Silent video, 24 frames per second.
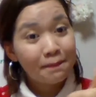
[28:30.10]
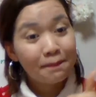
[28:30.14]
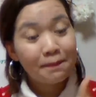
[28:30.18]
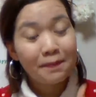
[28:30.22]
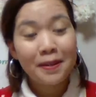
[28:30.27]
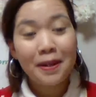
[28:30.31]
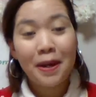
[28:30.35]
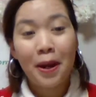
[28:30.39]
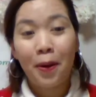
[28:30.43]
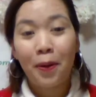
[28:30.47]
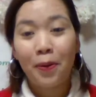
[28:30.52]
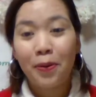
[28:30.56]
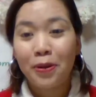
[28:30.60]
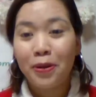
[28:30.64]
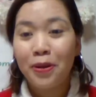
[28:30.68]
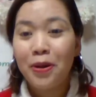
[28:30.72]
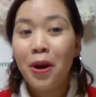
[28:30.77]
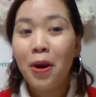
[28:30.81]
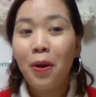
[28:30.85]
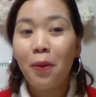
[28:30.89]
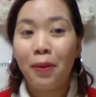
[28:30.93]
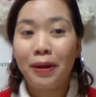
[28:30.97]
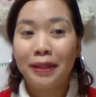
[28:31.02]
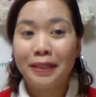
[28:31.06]
you
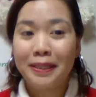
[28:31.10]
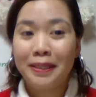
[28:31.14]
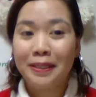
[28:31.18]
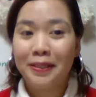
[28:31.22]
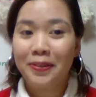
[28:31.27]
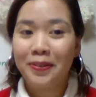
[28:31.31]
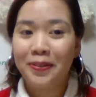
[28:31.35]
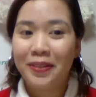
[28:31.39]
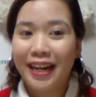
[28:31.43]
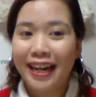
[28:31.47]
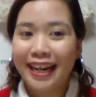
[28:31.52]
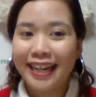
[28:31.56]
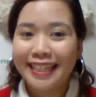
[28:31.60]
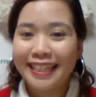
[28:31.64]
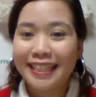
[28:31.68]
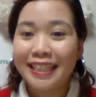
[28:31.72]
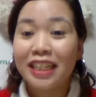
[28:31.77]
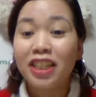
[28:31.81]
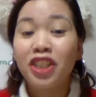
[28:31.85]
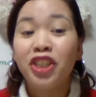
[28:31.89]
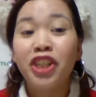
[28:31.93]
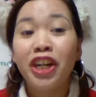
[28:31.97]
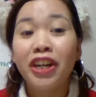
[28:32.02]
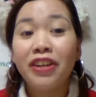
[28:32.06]
know what to do, guys.
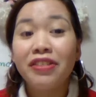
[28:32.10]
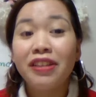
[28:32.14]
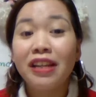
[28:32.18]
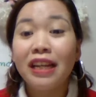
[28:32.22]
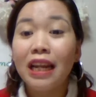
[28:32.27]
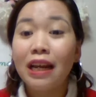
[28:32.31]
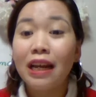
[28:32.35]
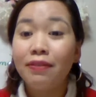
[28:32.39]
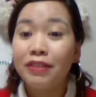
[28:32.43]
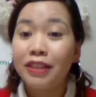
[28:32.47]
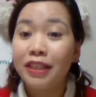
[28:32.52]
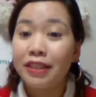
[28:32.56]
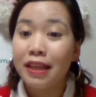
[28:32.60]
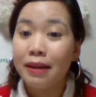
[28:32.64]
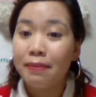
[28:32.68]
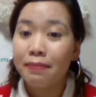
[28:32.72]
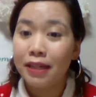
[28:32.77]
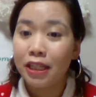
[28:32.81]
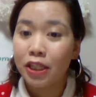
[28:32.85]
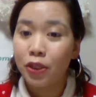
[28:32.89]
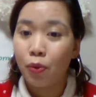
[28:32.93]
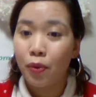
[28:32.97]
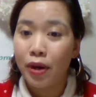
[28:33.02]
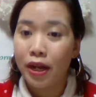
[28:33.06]
Share the love to them
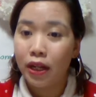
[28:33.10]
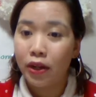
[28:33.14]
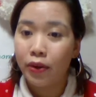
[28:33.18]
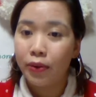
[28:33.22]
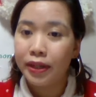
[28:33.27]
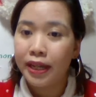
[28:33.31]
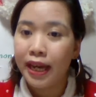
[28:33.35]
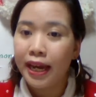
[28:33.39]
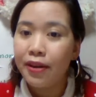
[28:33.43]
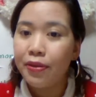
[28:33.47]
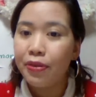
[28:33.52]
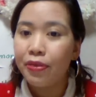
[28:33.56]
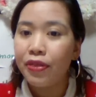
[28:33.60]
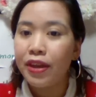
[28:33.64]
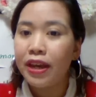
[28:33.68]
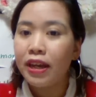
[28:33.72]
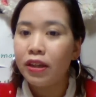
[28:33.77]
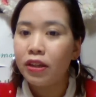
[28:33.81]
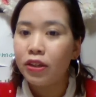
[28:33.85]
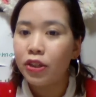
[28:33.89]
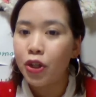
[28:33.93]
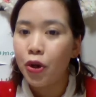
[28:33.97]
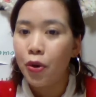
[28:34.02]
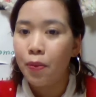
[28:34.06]
as well, okay?
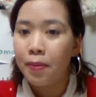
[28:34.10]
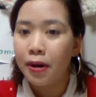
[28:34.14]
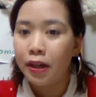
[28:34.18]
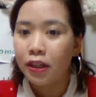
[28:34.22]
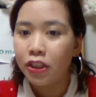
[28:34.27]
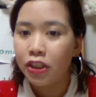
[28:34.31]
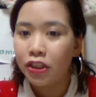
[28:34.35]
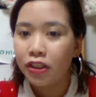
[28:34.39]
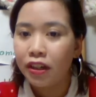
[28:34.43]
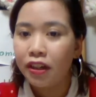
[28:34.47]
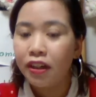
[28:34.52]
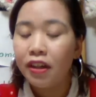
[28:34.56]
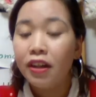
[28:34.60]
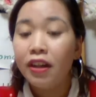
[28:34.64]
Thank you so much.